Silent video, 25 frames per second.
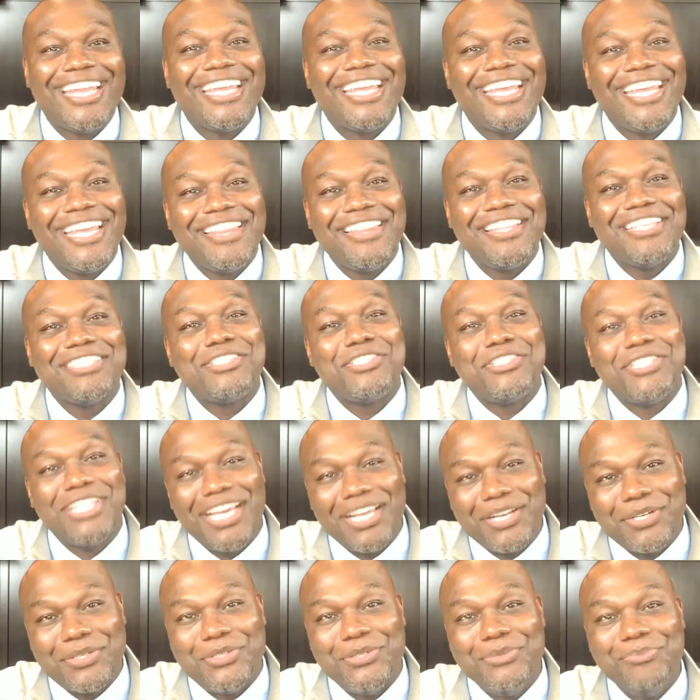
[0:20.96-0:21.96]
again, this
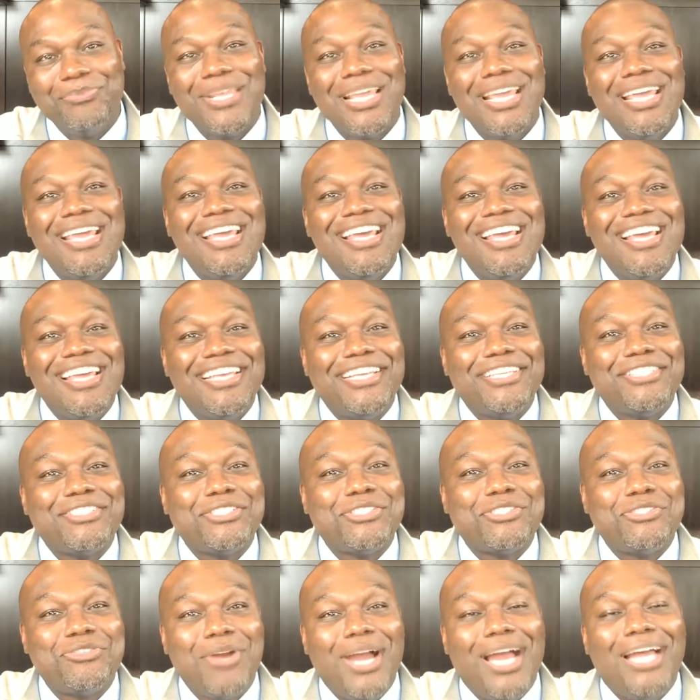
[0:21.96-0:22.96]
channel is
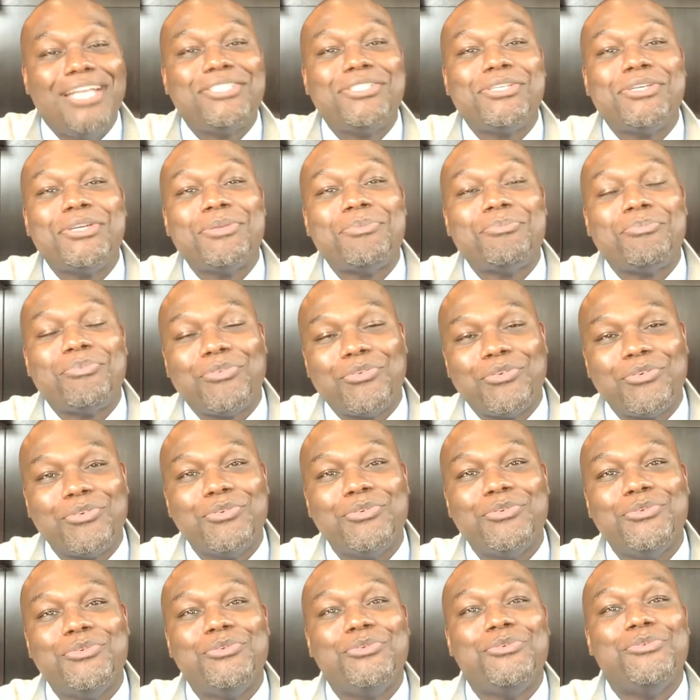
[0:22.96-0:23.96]
to try to
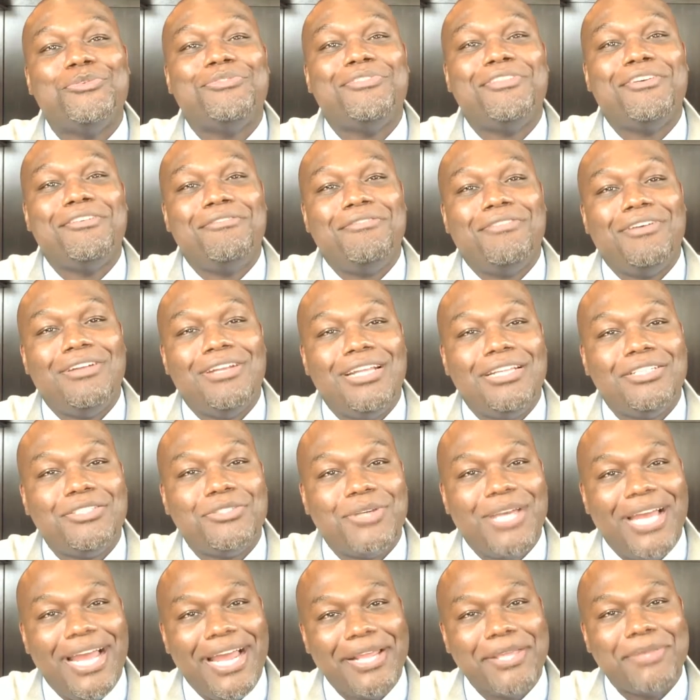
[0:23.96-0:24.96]
improve the
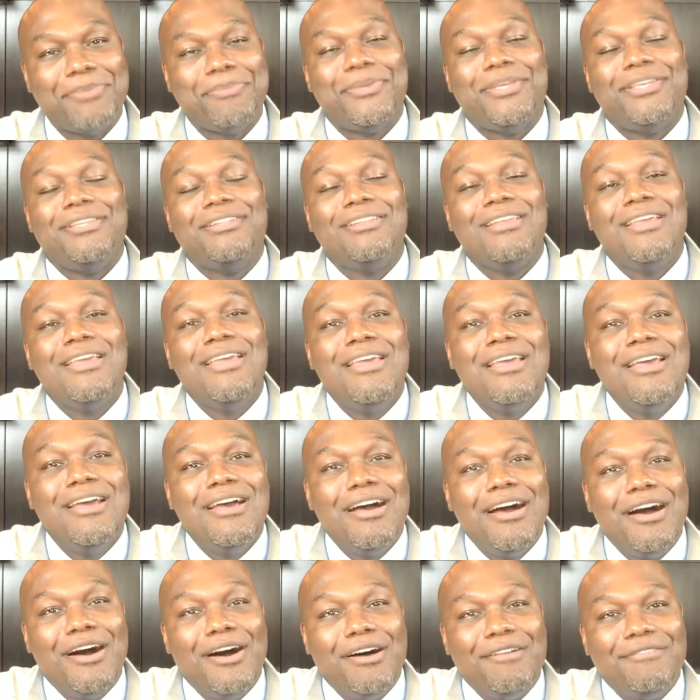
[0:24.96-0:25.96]
financial acumen
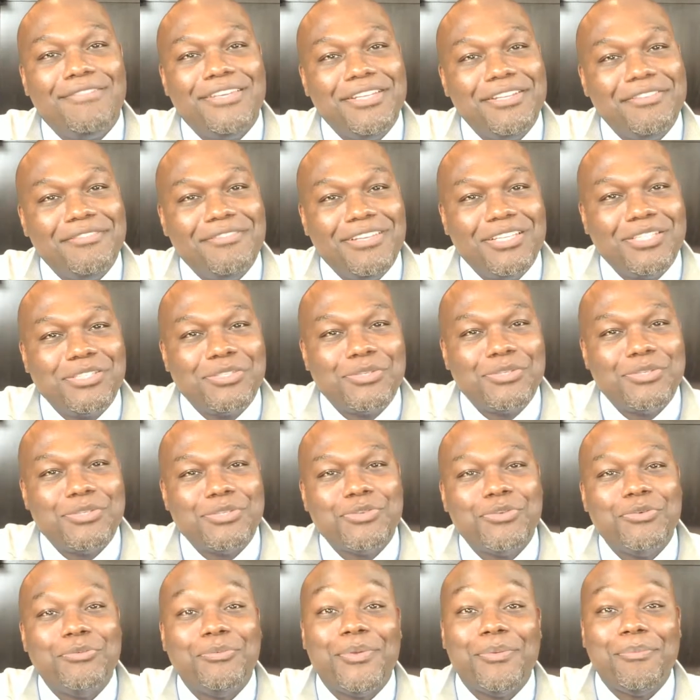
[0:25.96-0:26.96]
of
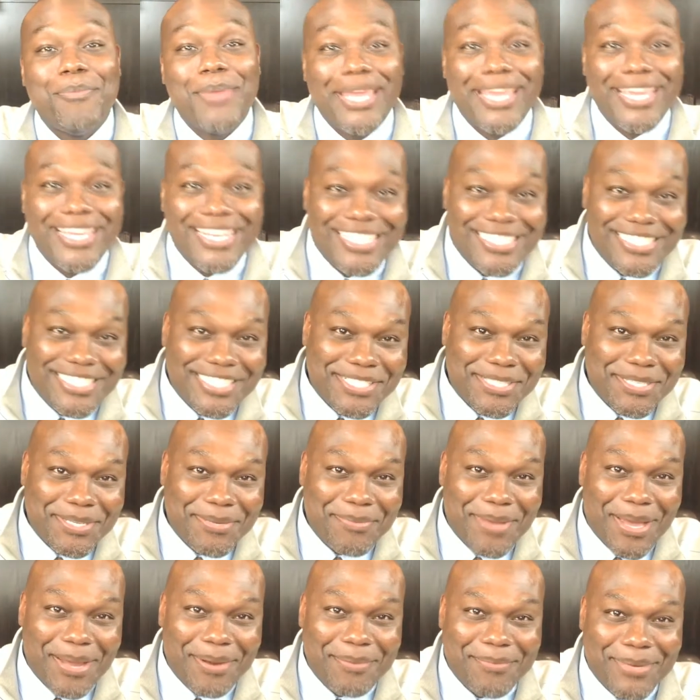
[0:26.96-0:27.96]
individuals who've been making a decent
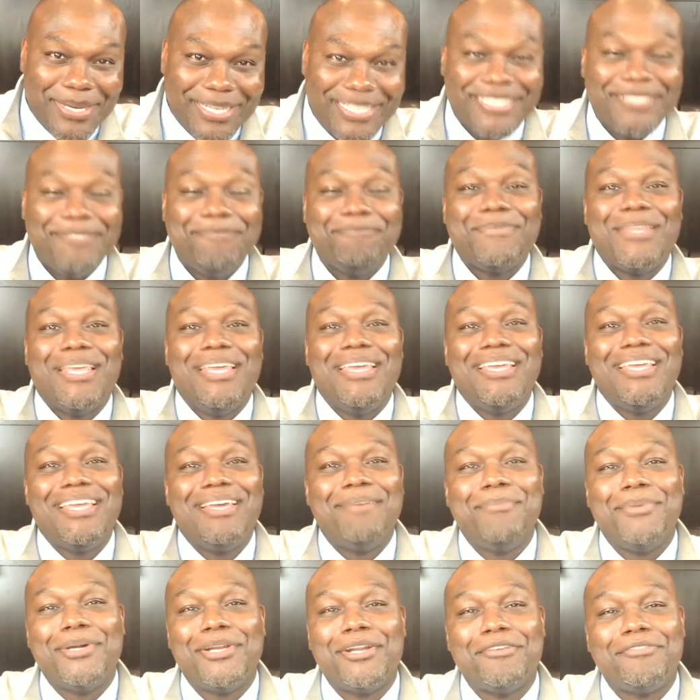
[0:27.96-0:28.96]
amount of money,
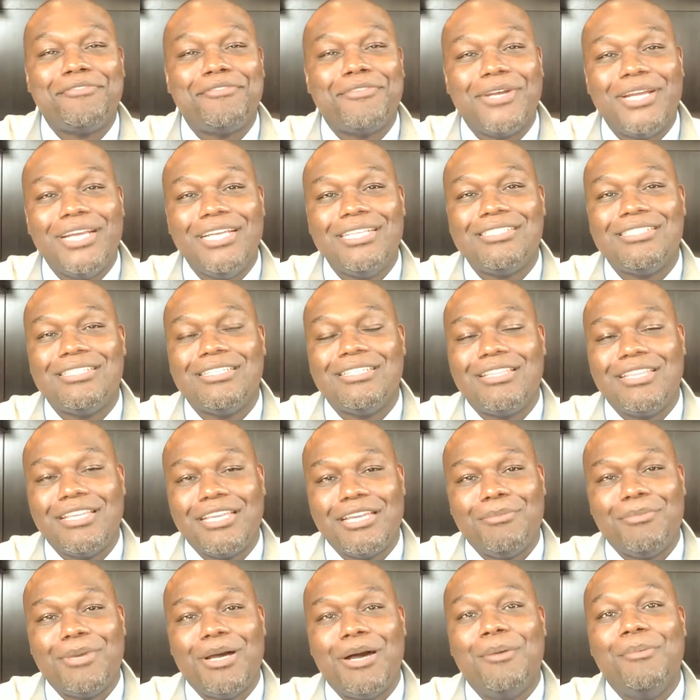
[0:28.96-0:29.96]
but are afraid to
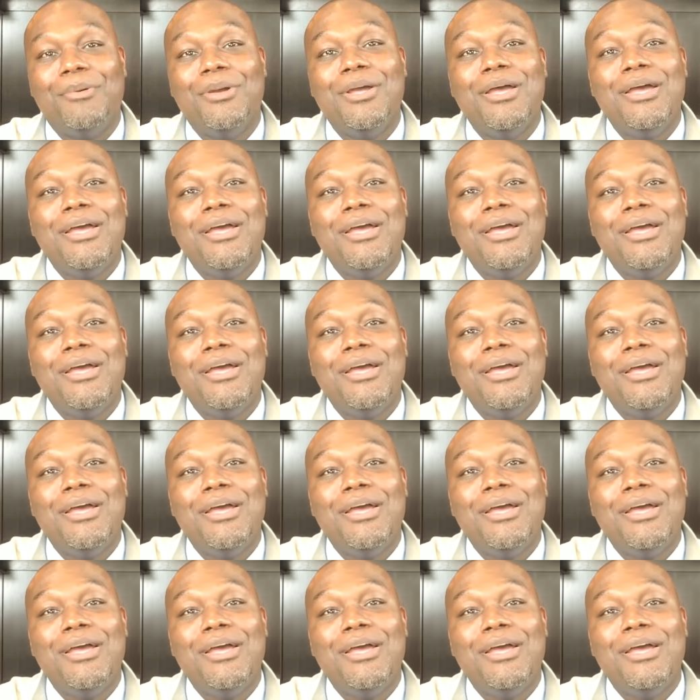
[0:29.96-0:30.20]
think about